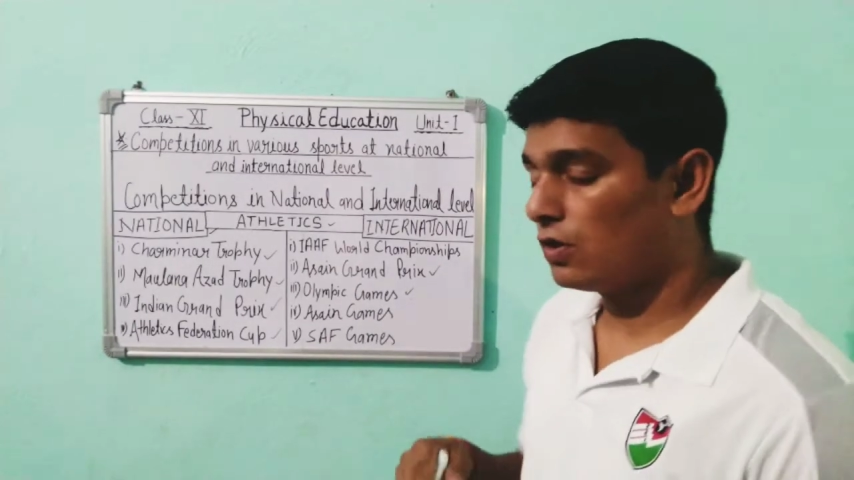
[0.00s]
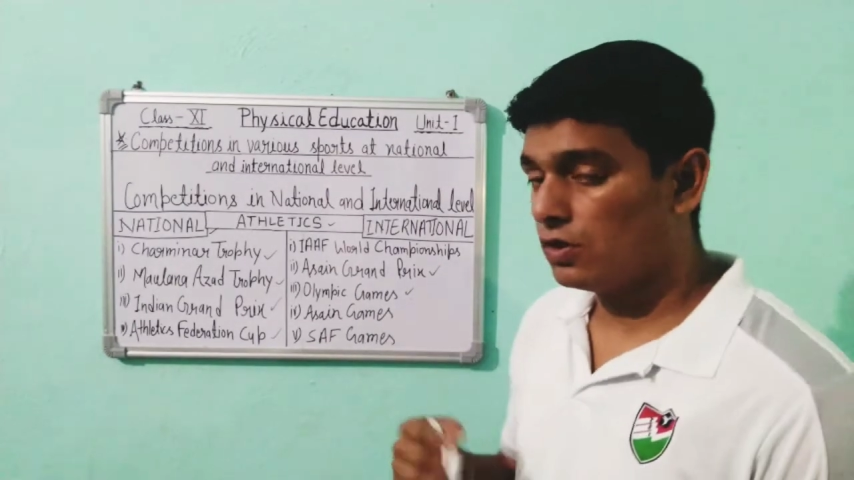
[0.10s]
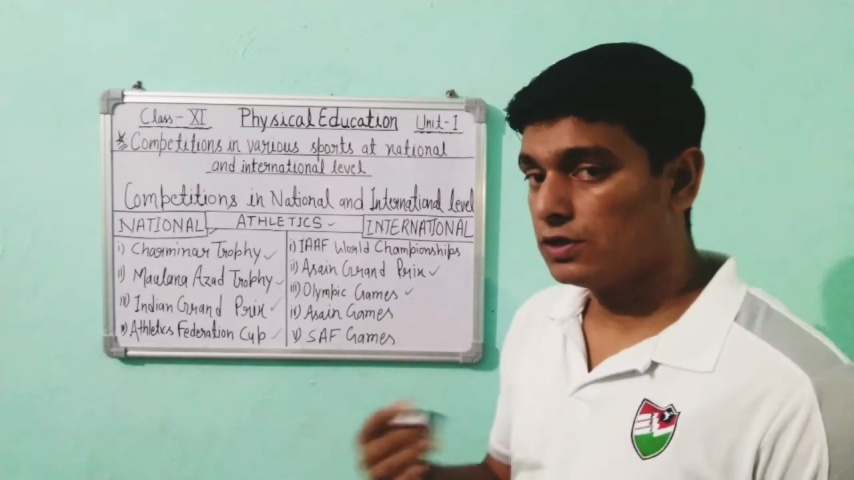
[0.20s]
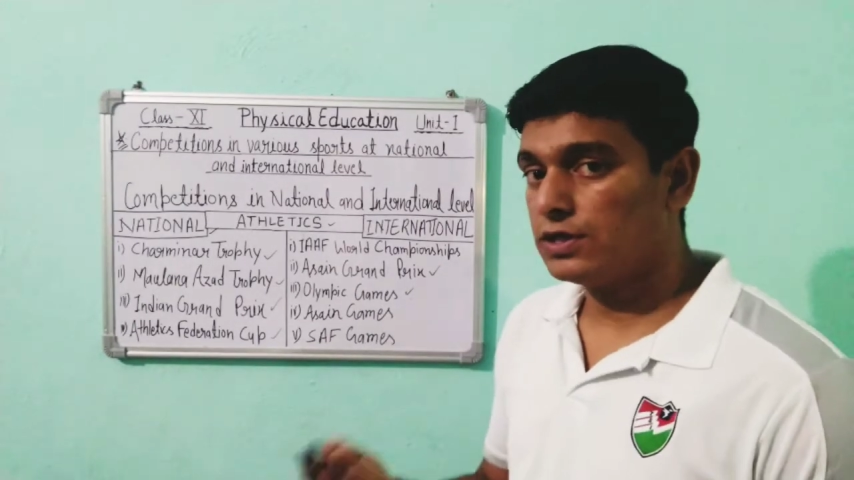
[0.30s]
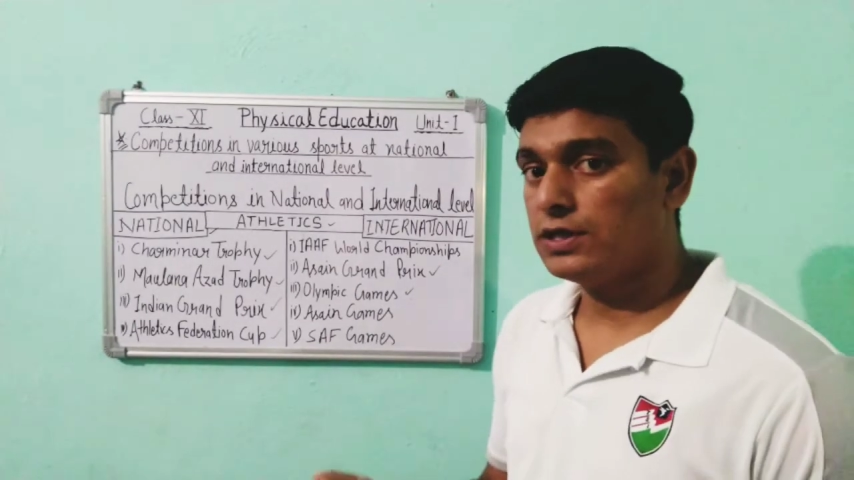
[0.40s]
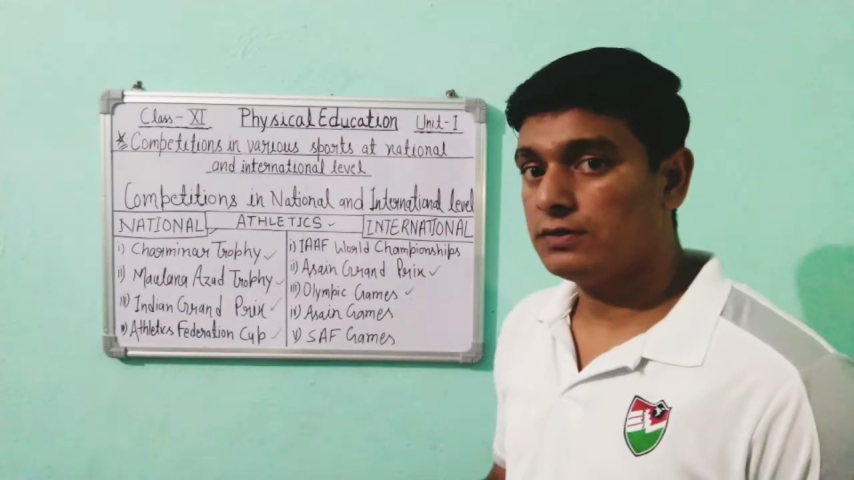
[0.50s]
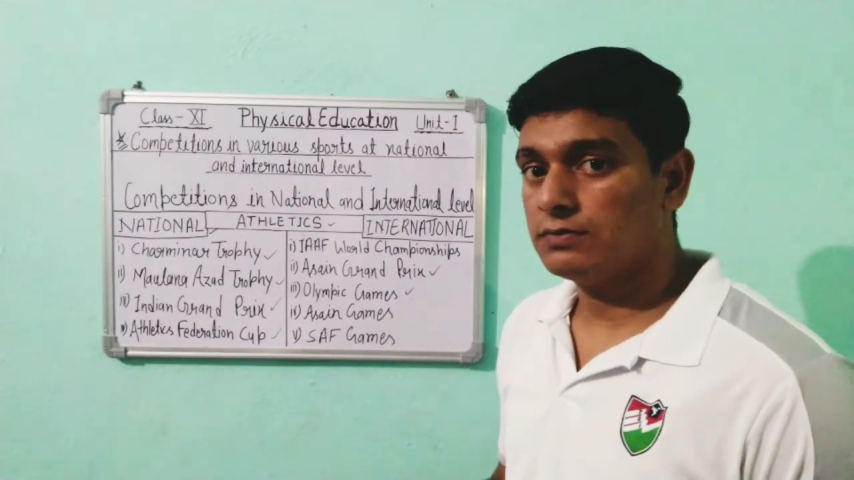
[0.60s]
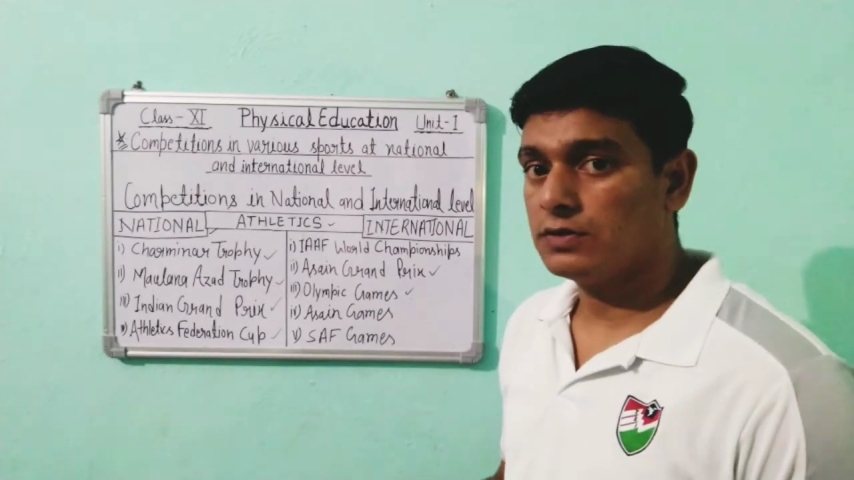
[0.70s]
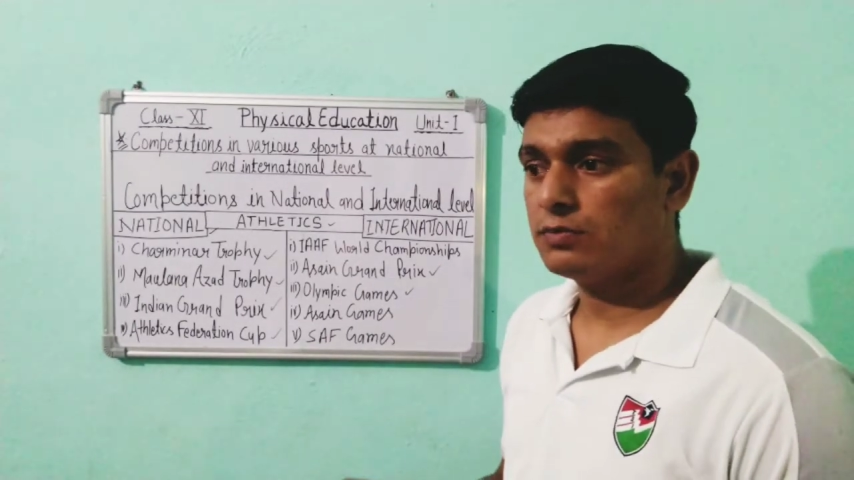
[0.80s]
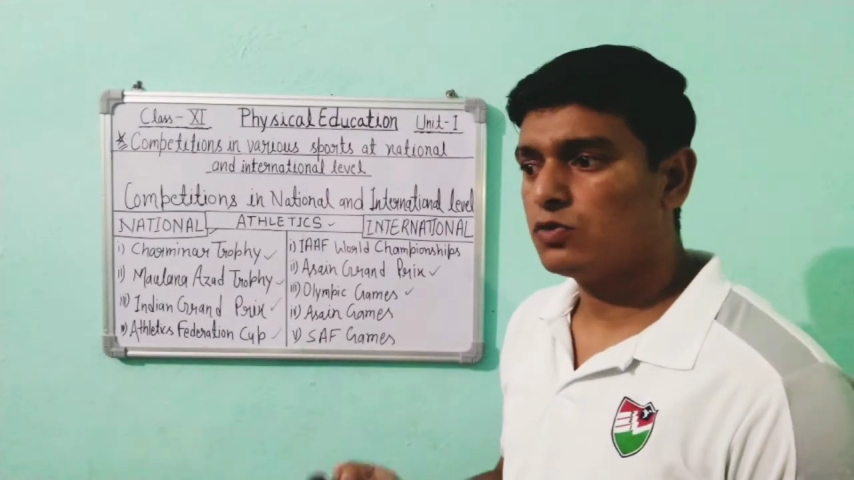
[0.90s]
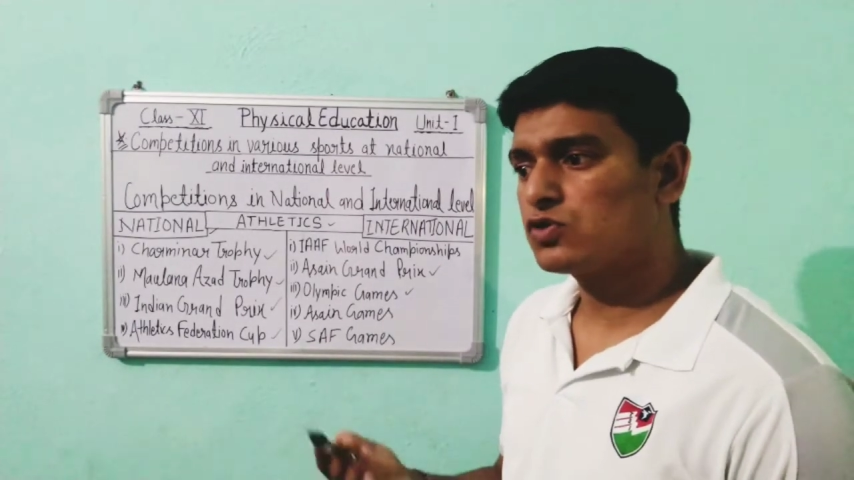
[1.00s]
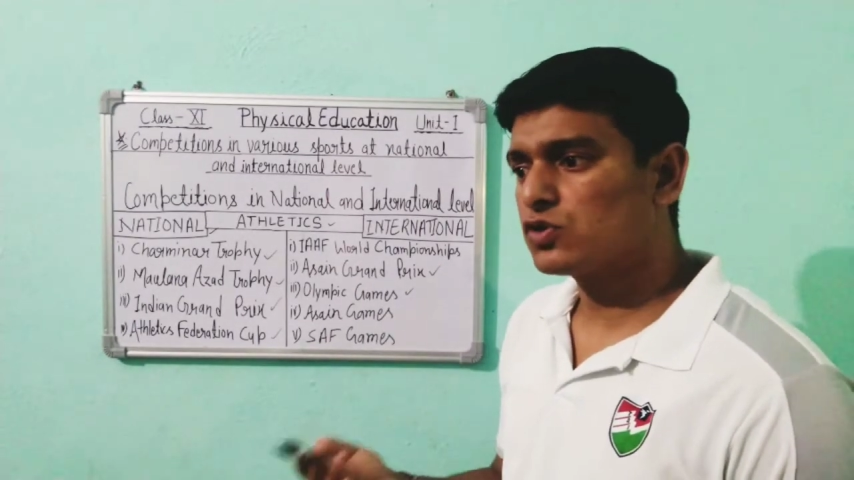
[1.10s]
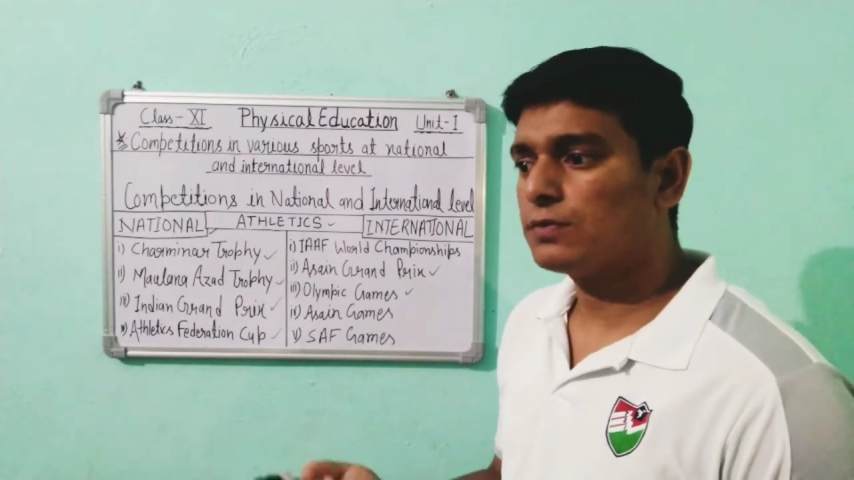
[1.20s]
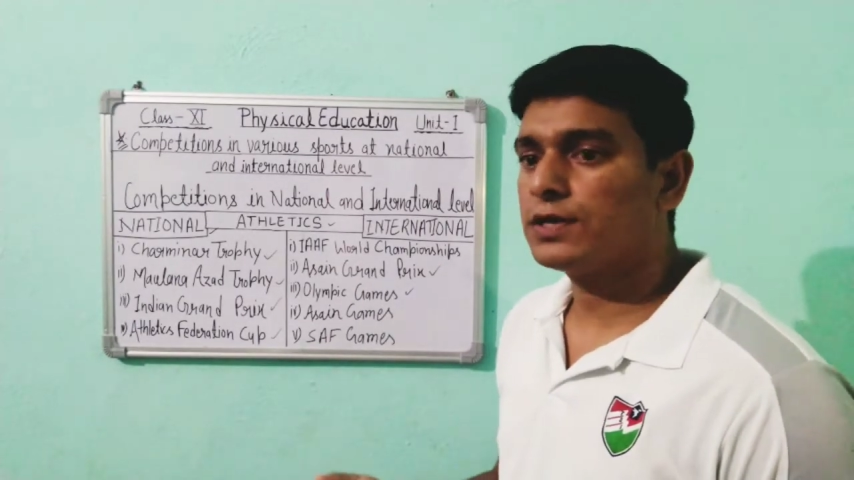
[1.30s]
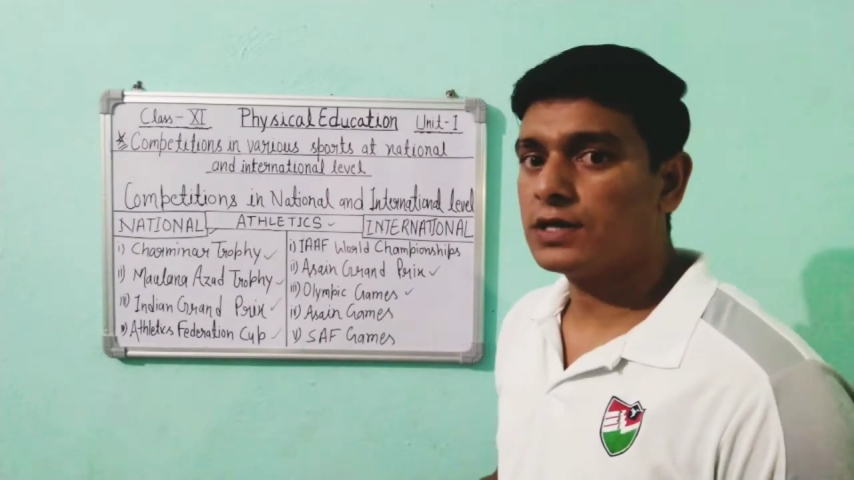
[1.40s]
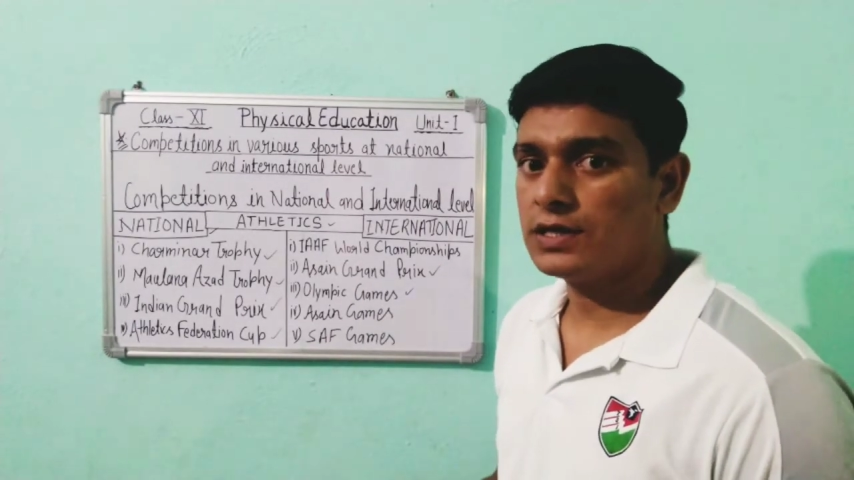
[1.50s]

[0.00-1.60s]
all the most of the